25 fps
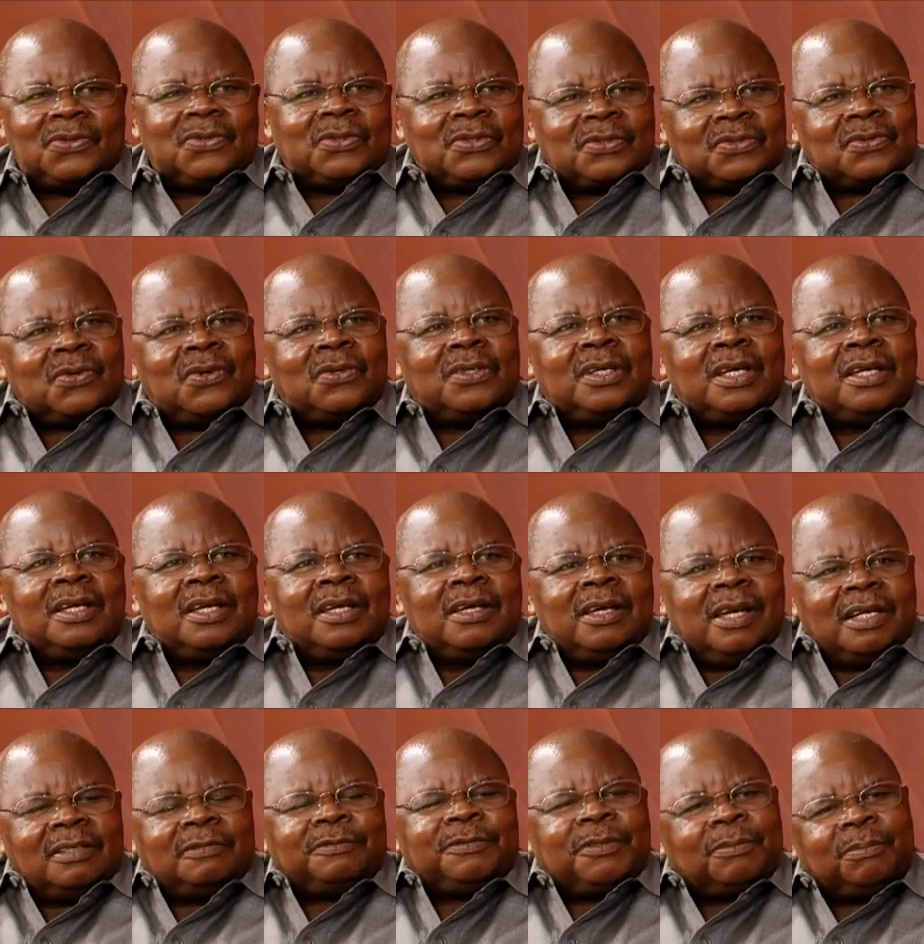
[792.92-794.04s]
so on. And
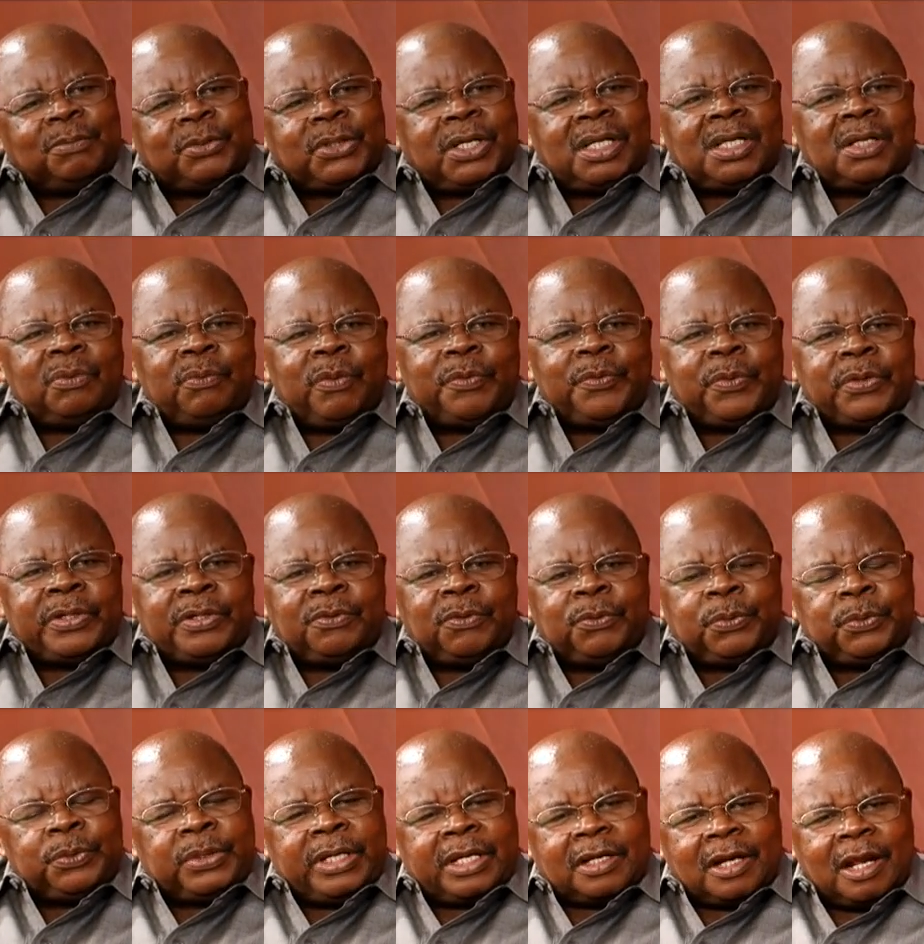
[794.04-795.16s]
from there, we would
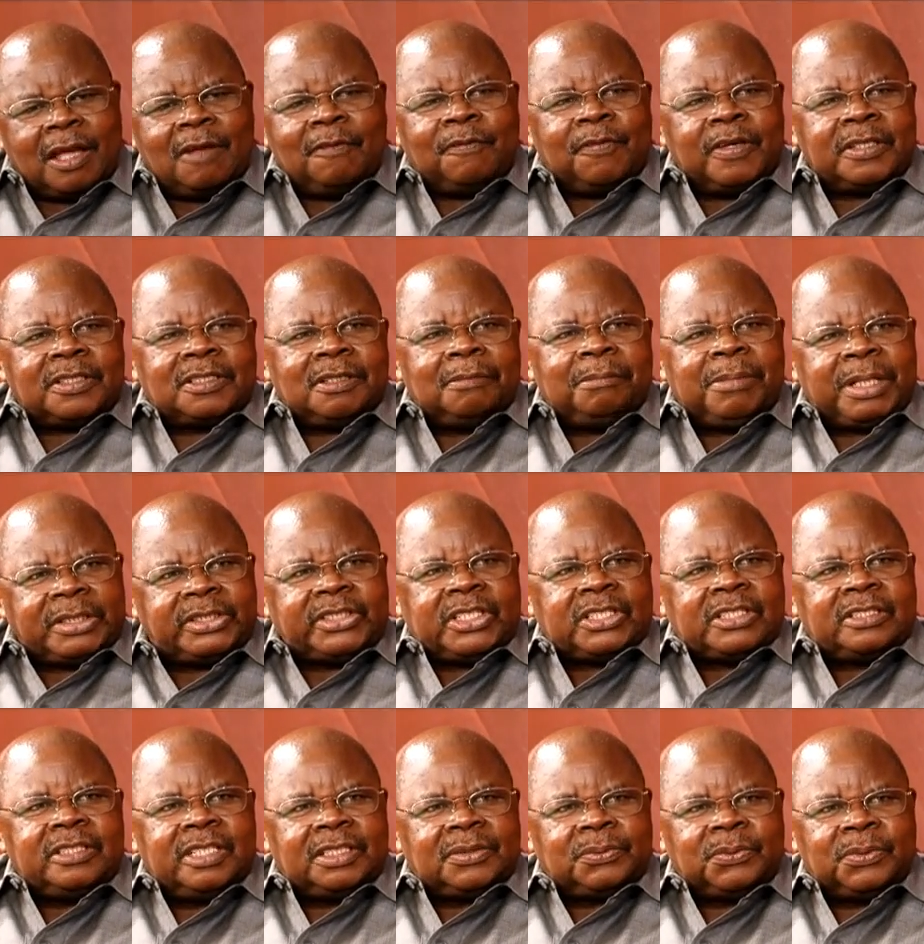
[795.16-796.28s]
arrive at a budget
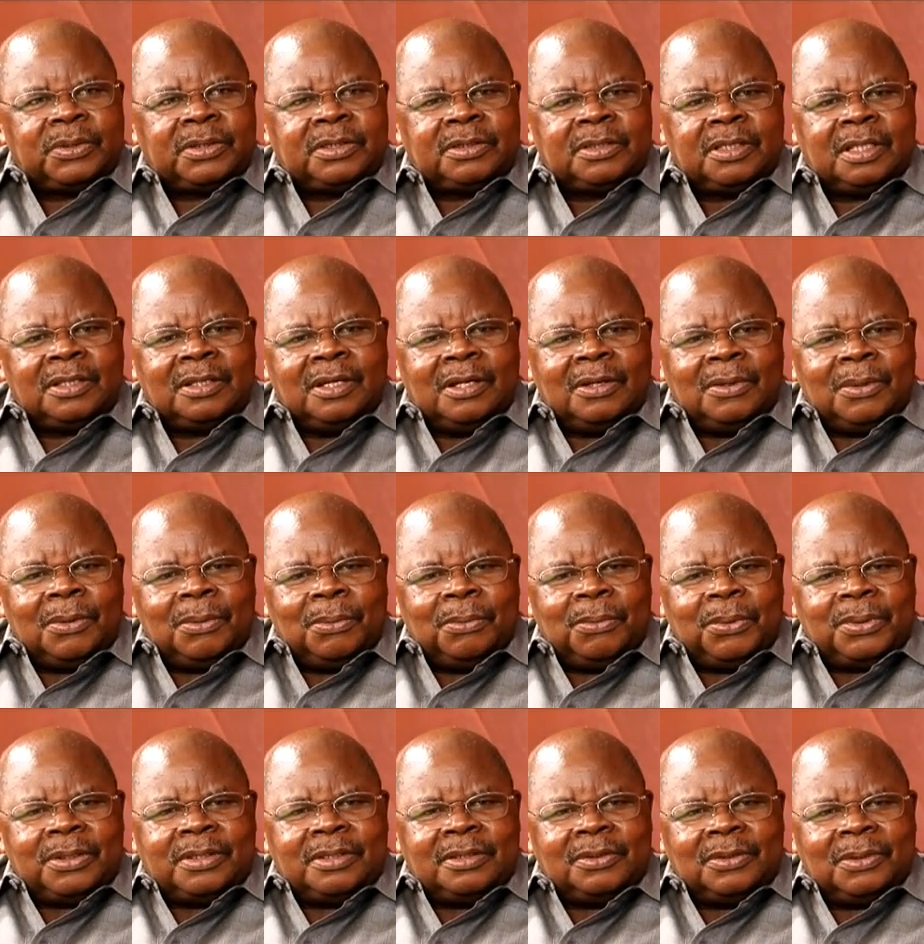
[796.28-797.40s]
that would
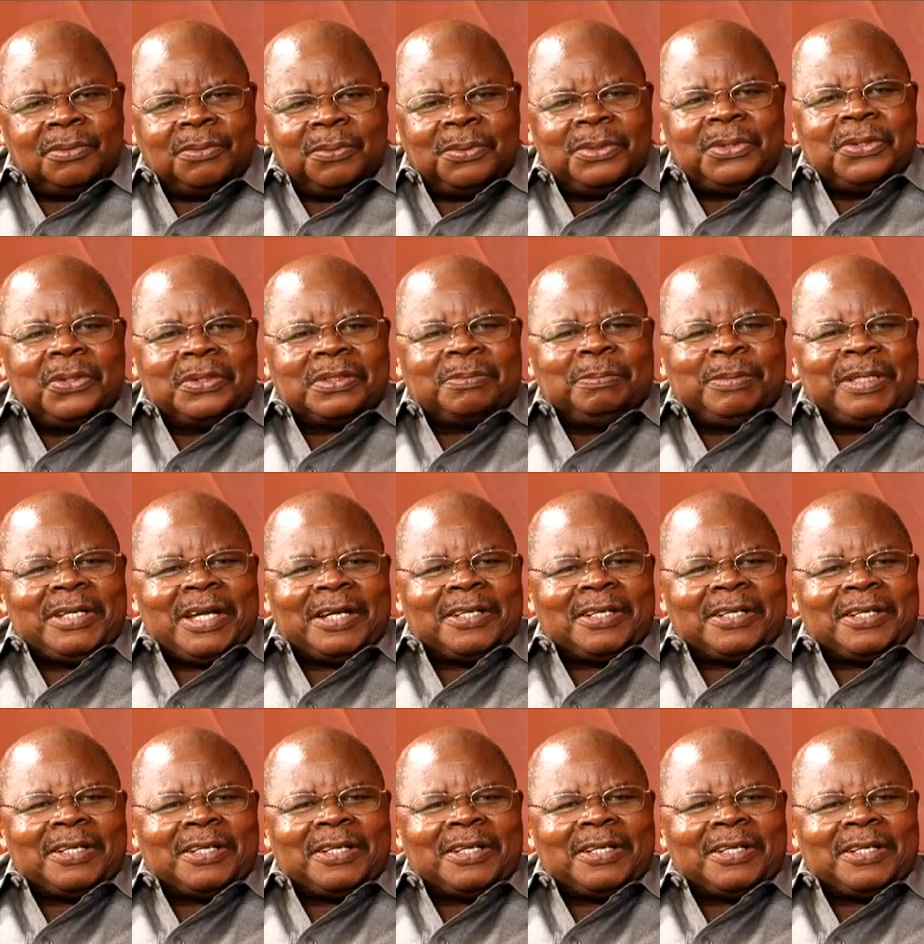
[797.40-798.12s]
not be